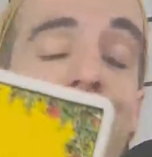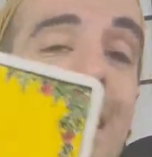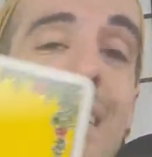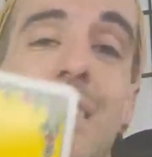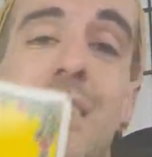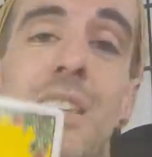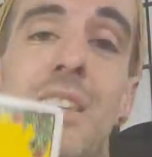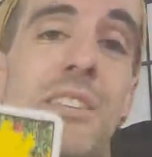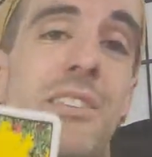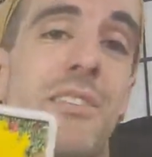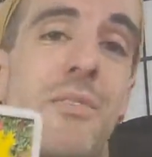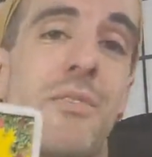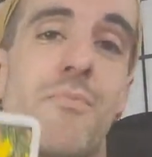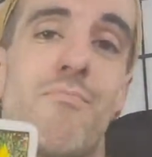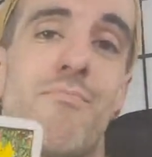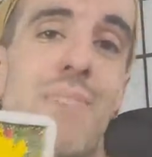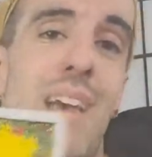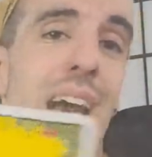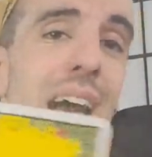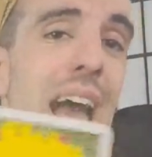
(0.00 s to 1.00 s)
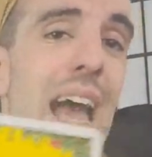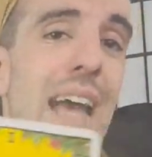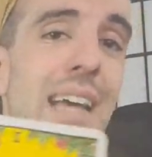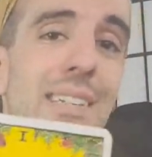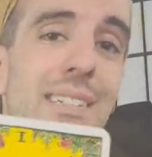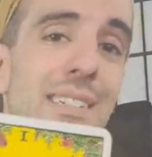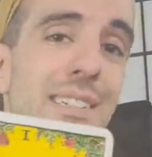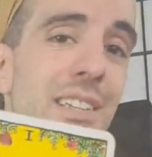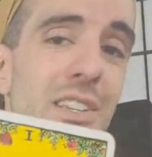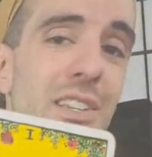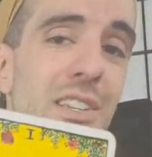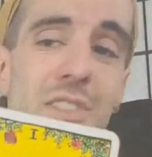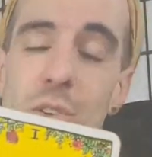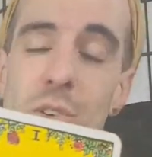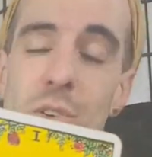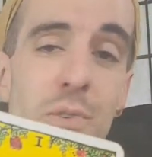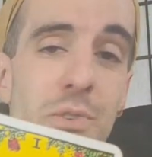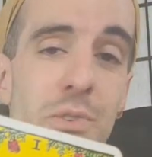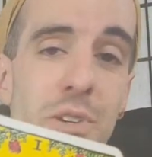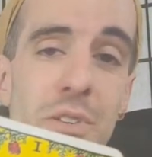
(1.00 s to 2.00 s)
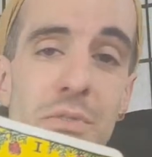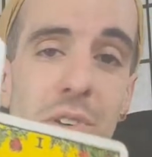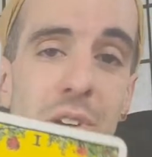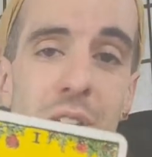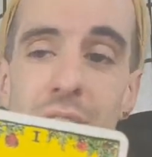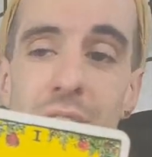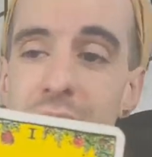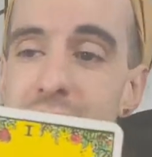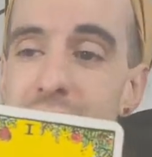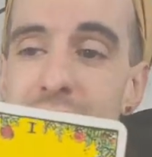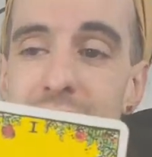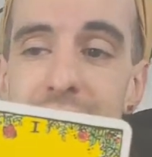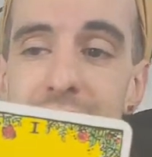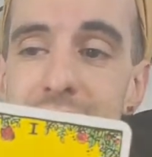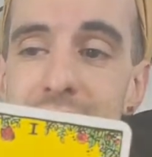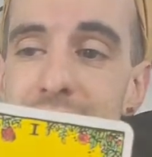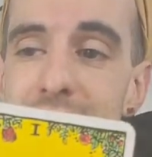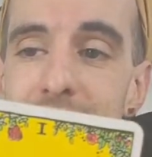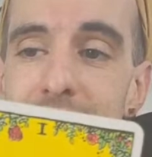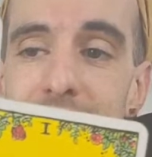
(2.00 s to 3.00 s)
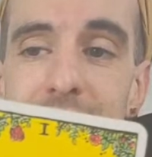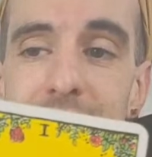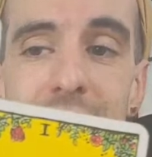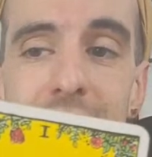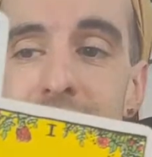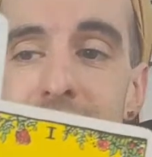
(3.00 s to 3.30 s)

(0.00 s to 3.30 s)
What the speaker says: It's soul retrieval cards, guys. Like, there's